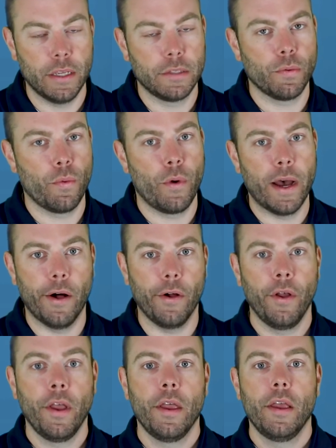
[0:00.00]
as
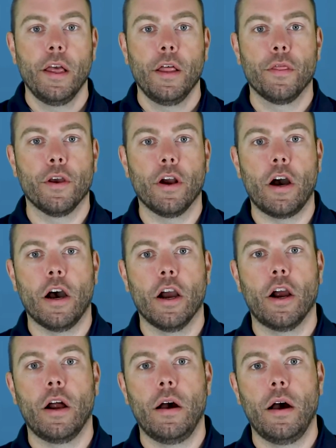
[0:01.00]
well. There
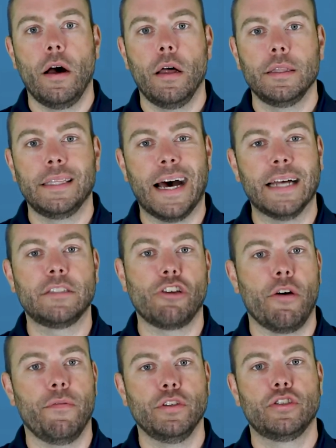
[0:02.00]
are lots
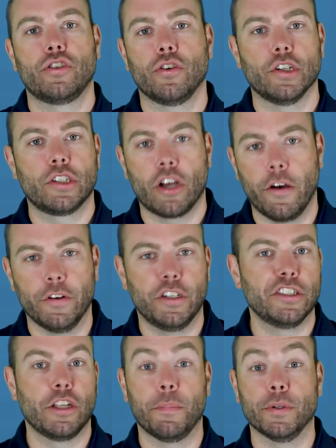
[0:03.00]
of insurance
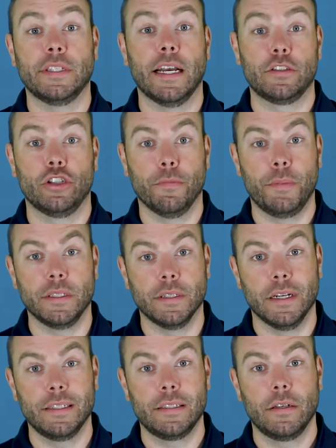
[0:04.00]
coverages to protect your
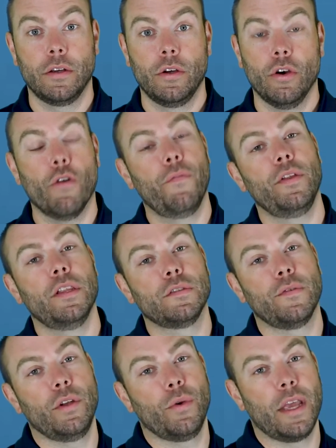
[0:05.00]
business. Hopefully this
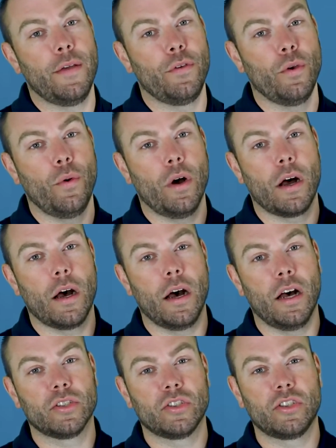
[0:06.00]
video gave you
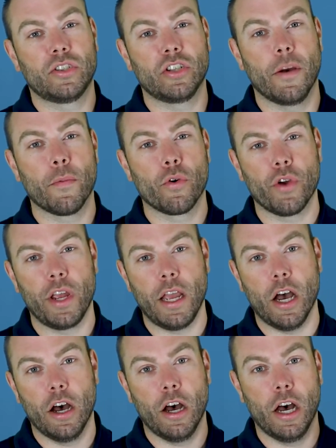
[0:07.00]
a summary
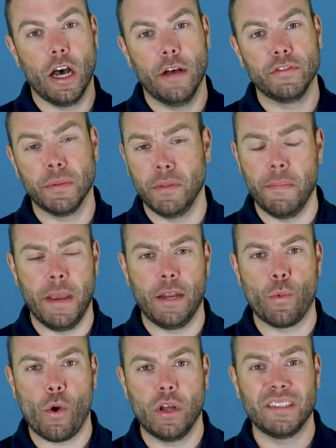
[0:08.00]
of some of the
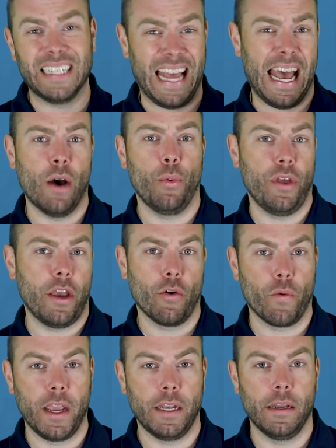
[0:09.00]
main ones and how they are
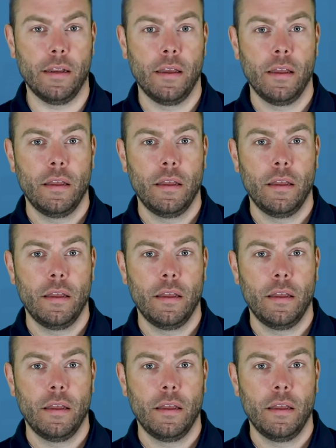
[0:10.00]
rated.